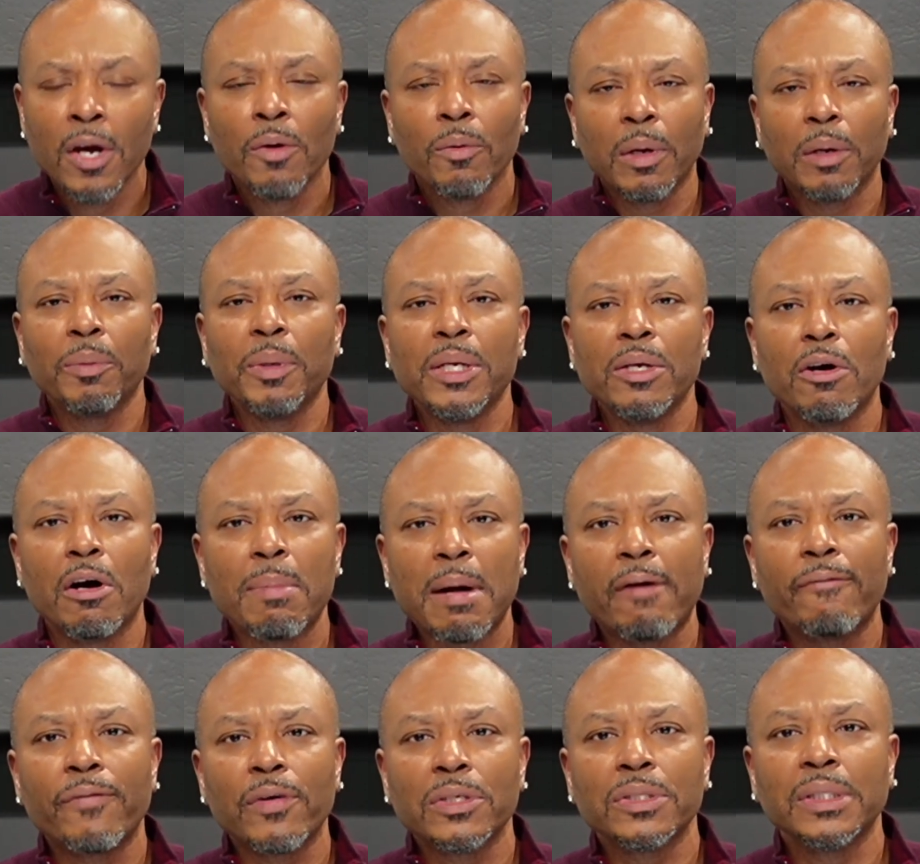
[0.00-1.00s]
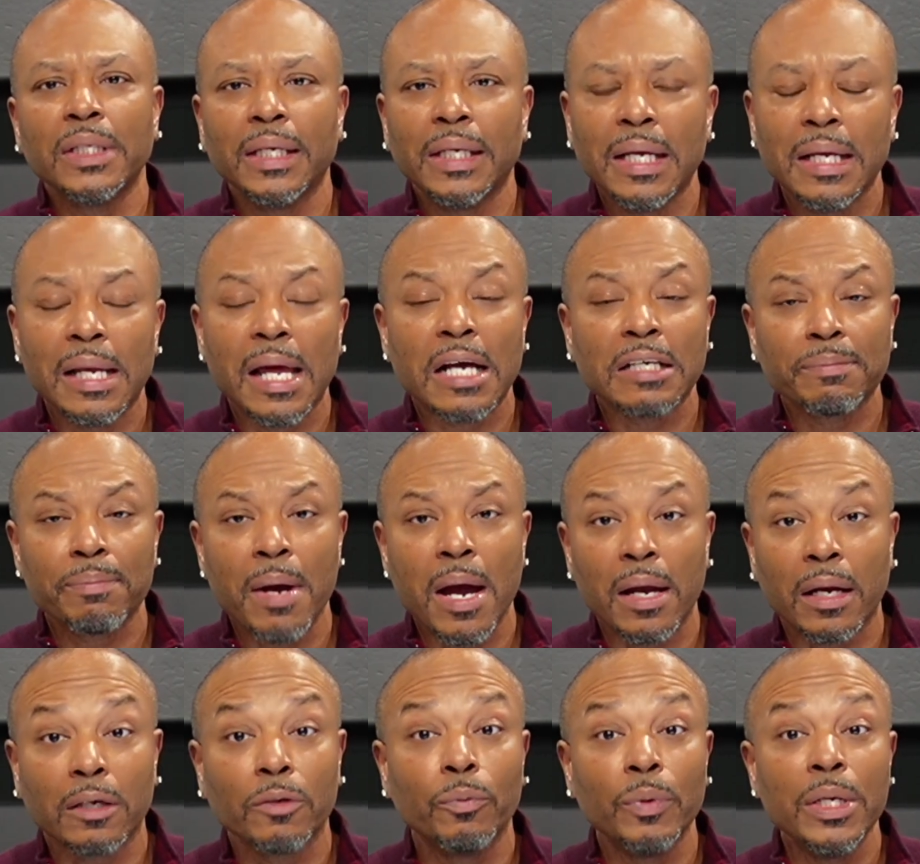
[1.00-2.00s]
What do we know about First Lien HELOC's
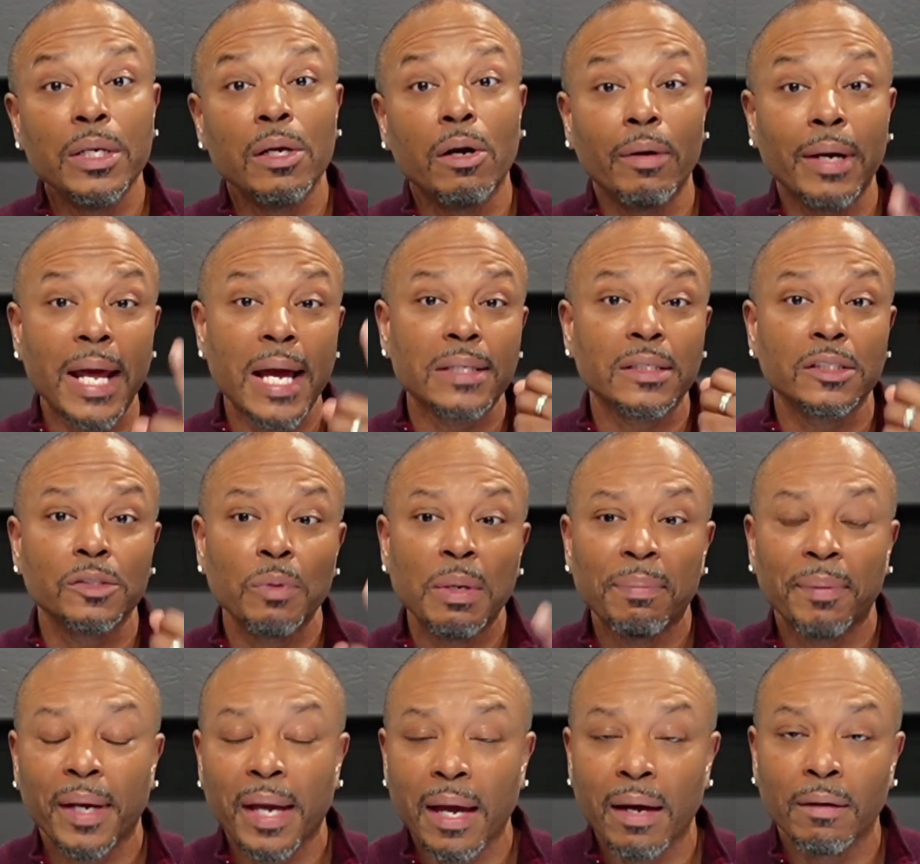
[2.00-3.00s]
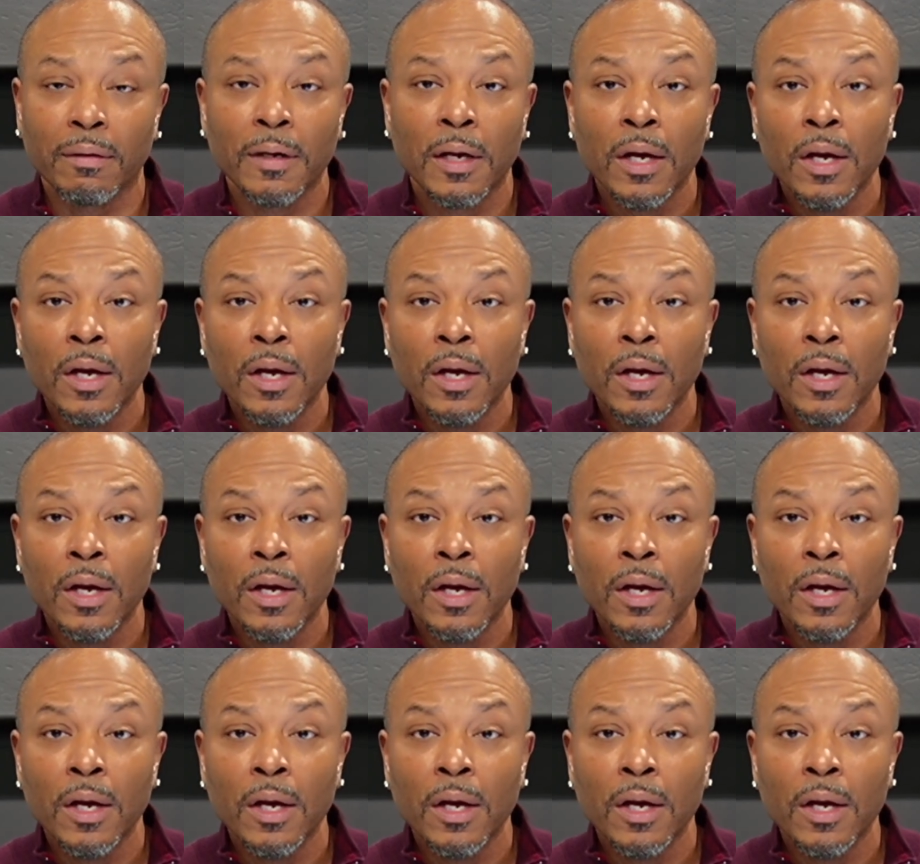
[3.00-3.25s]
product? We know it has a sweep account.